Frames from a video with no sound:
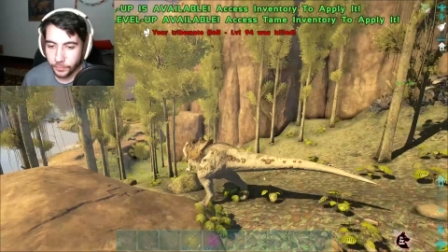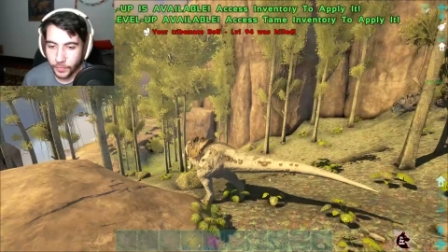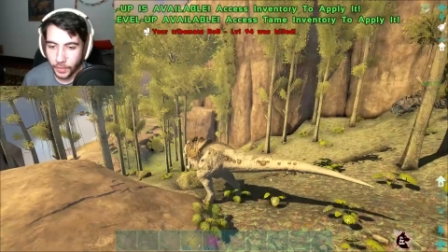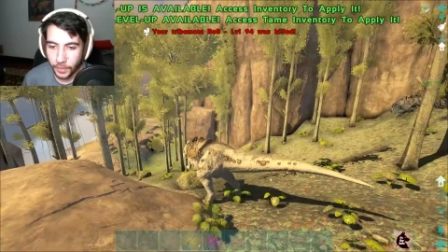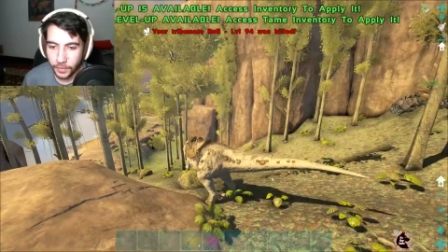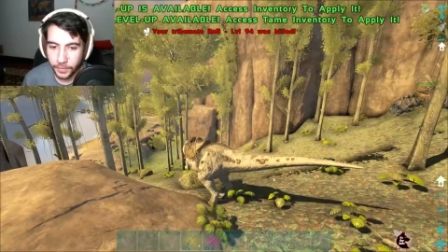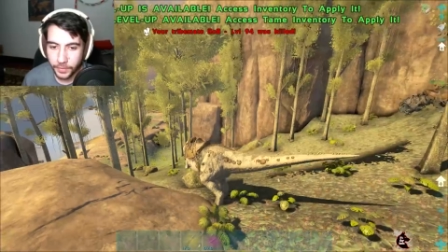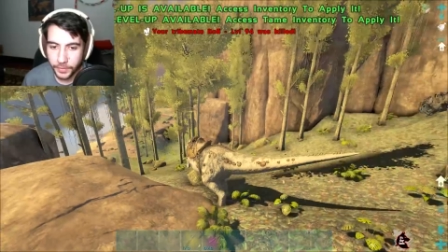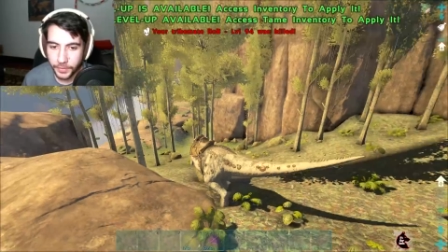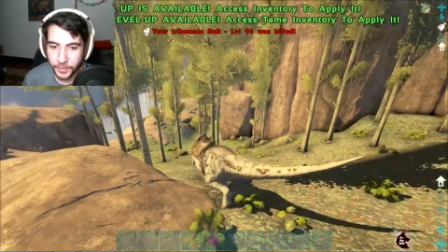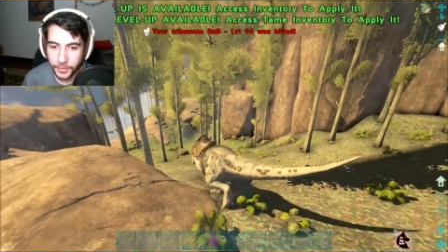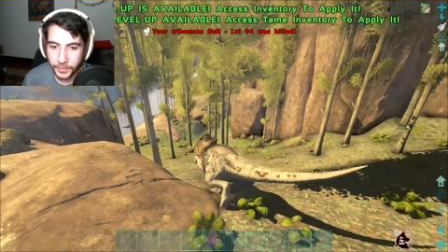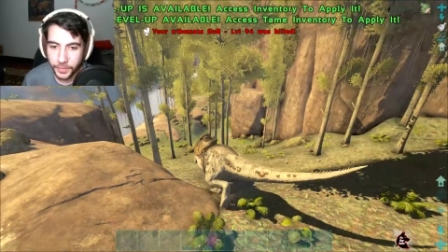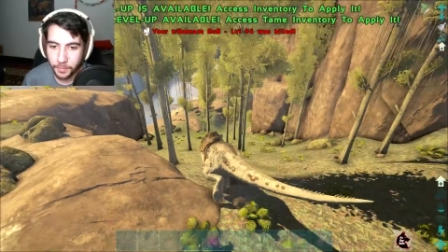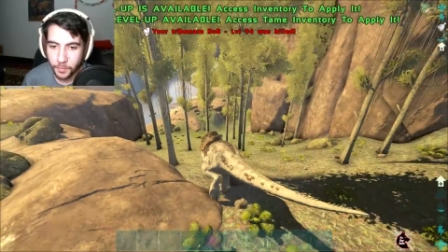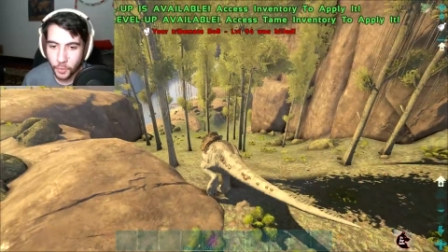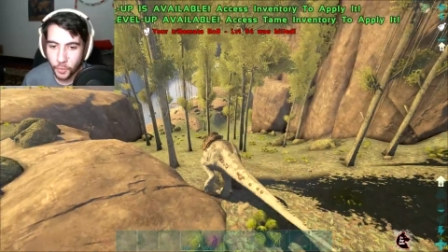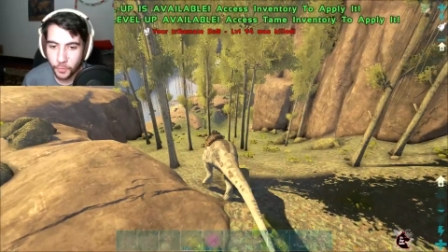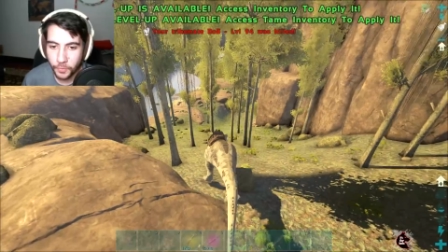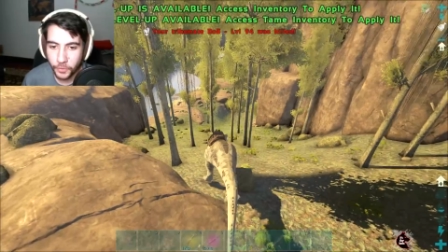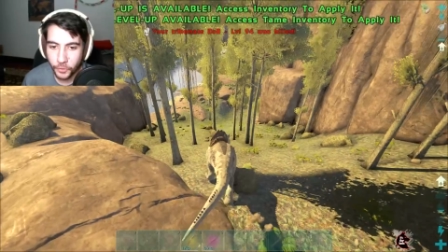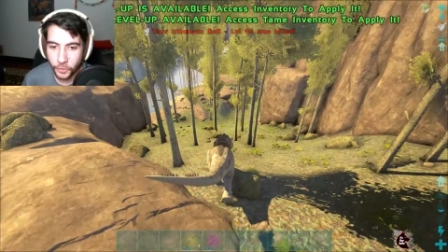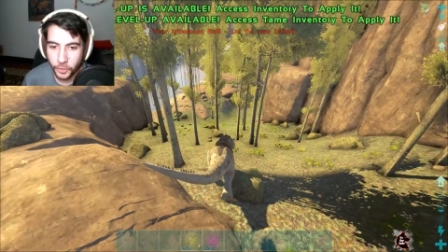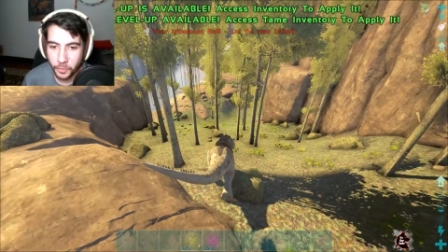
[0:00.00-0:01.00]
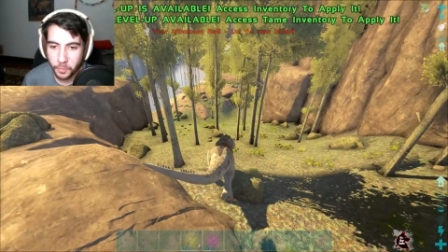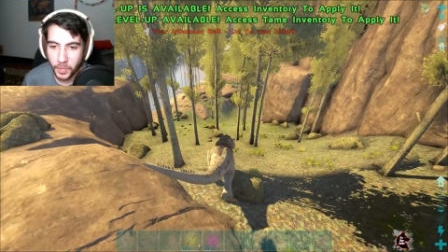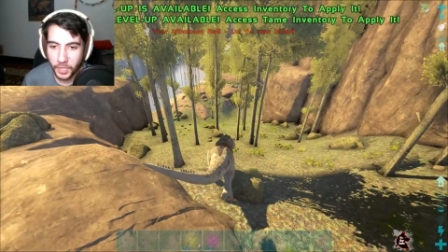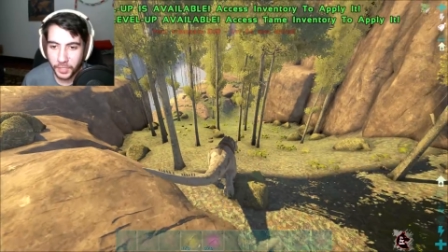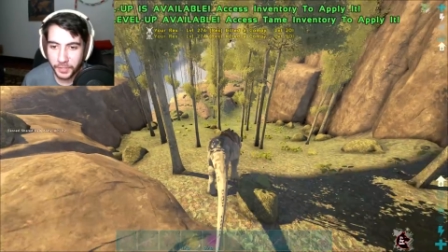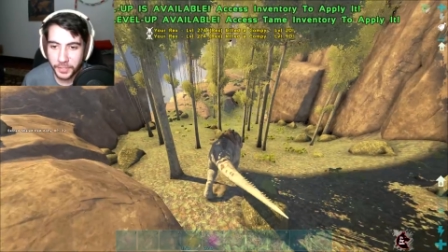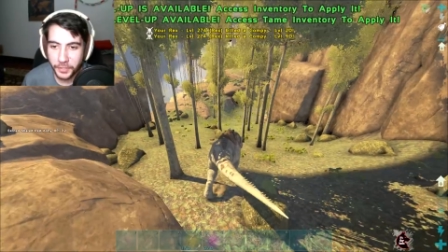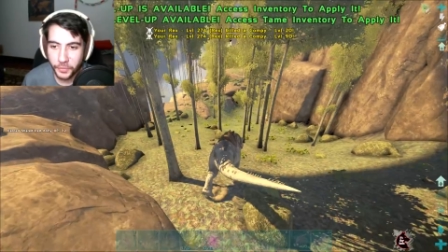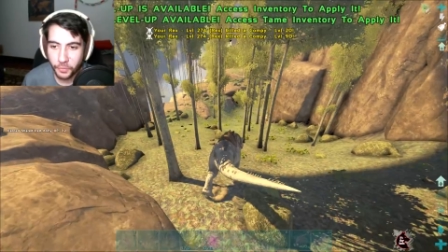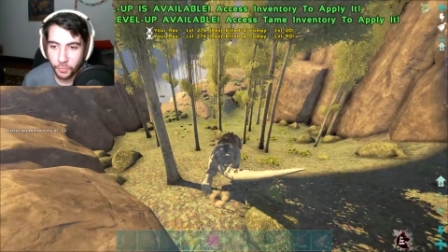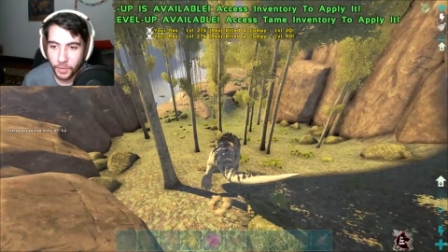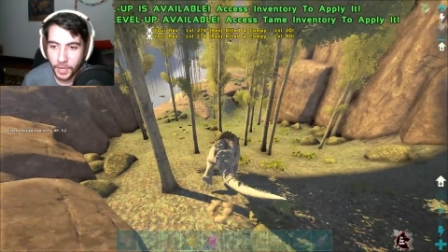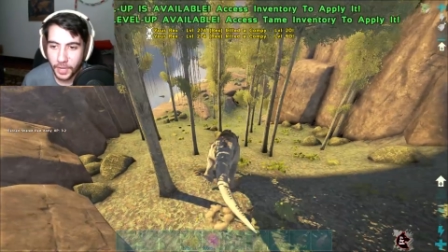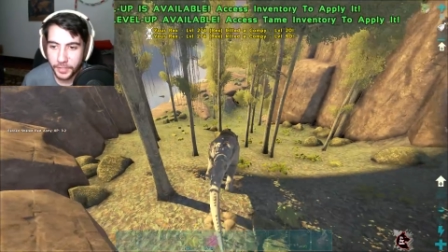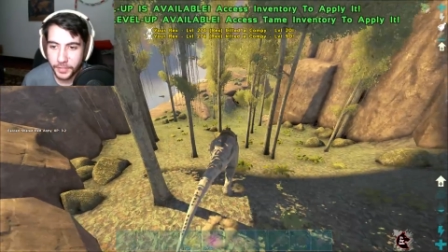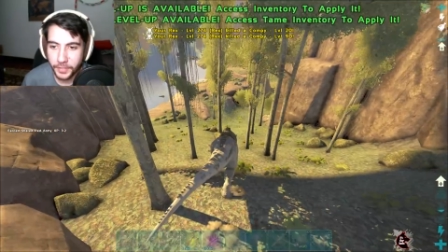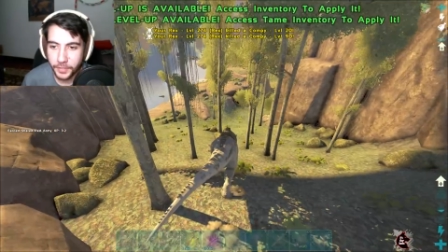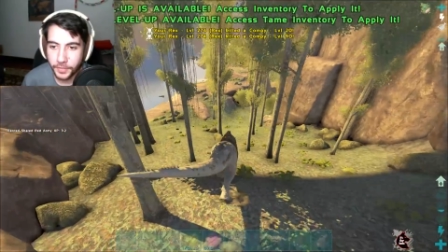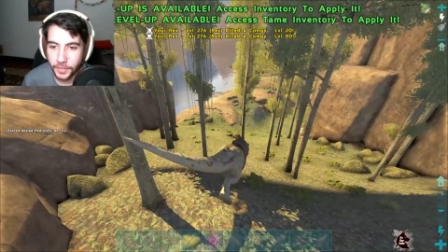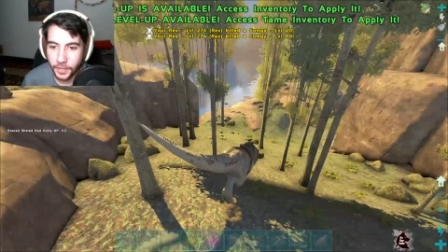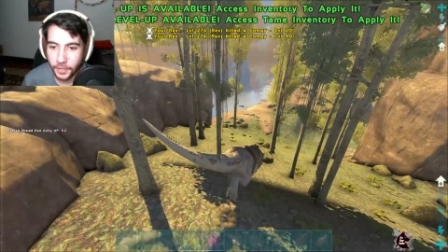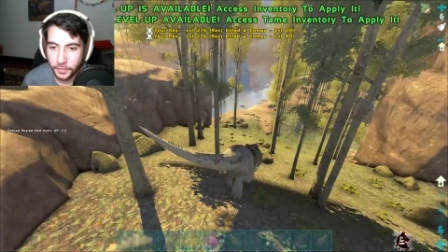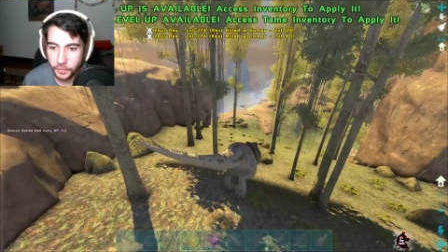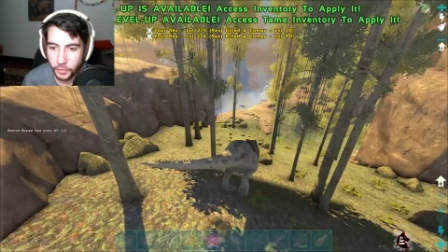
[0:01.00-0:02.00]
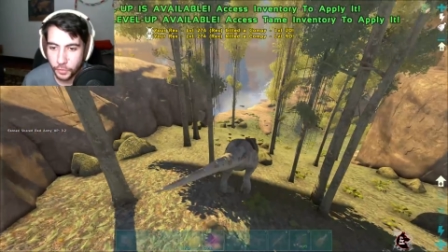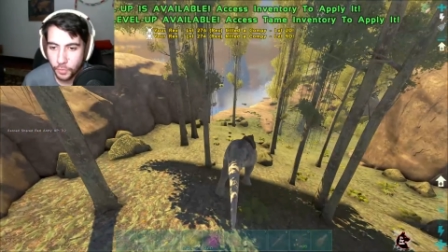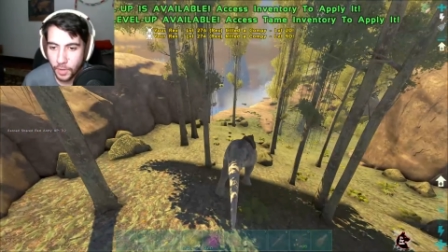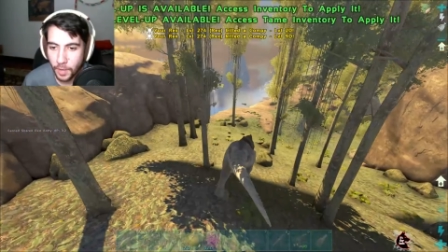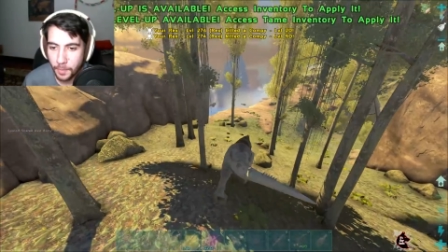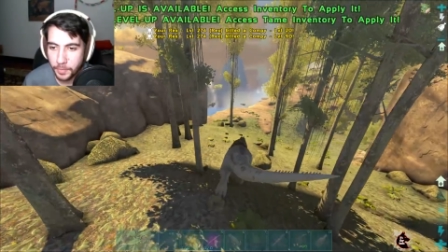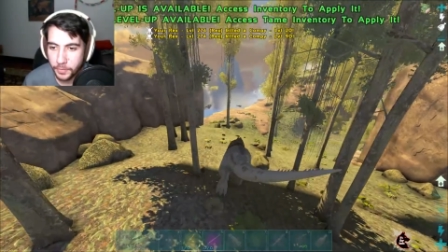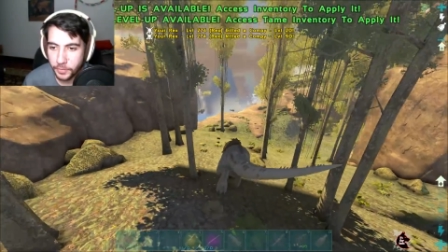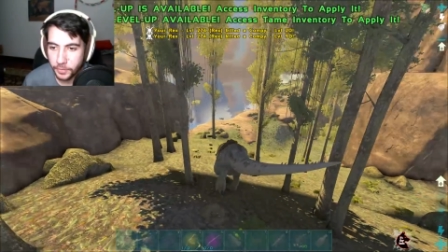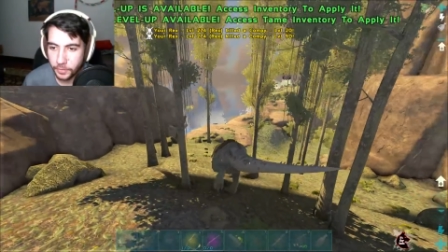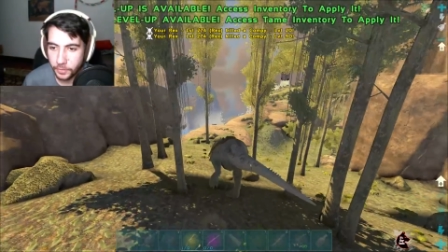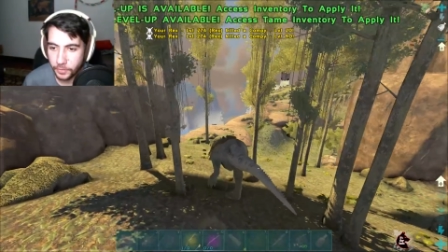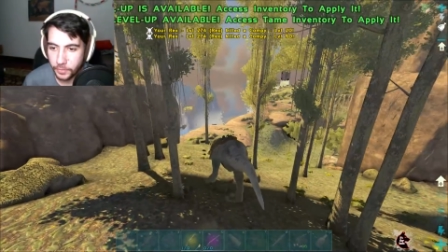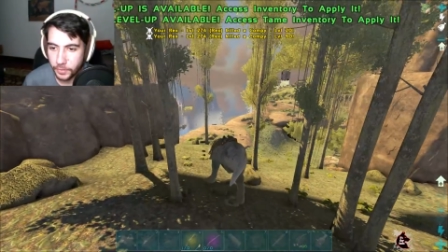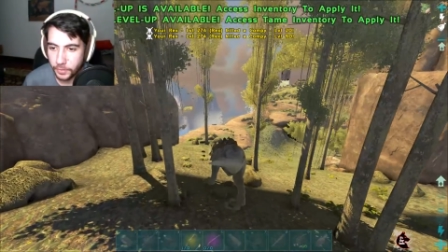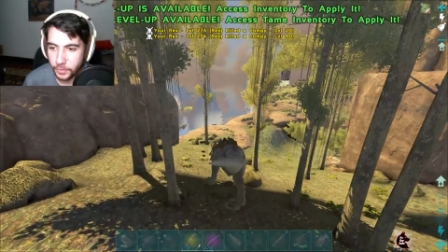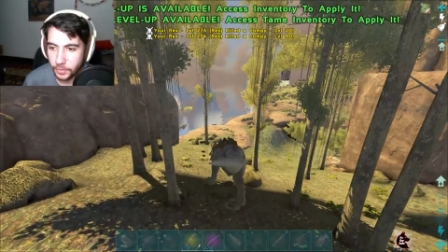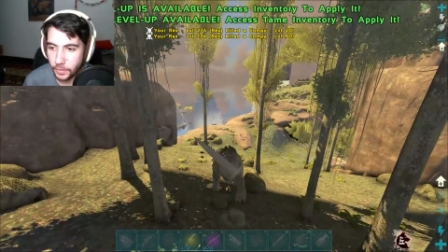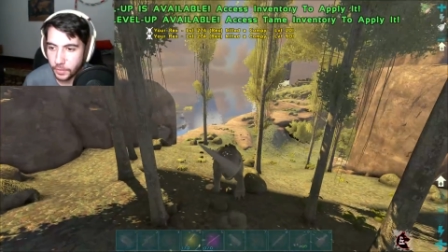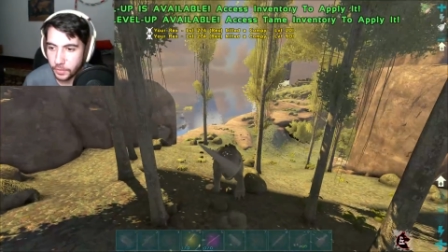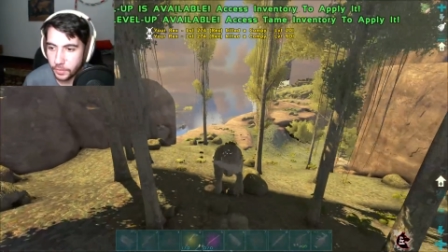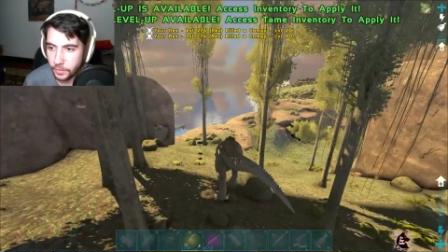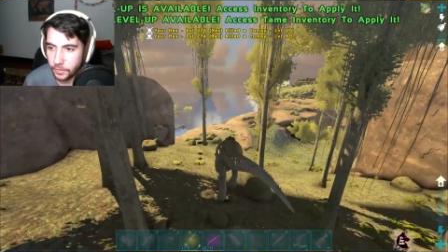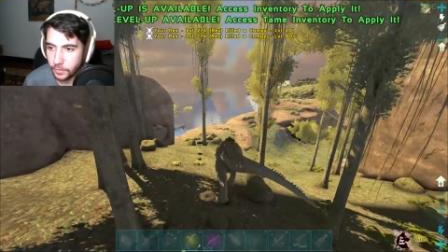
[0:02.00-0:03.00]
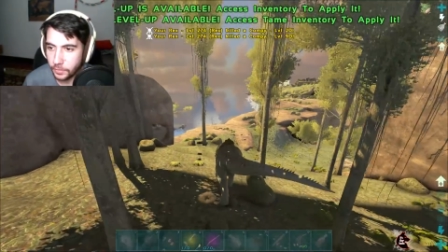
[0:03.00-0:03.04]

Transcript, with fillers: This is the move. We should have brought these Rexes out two episodes ago.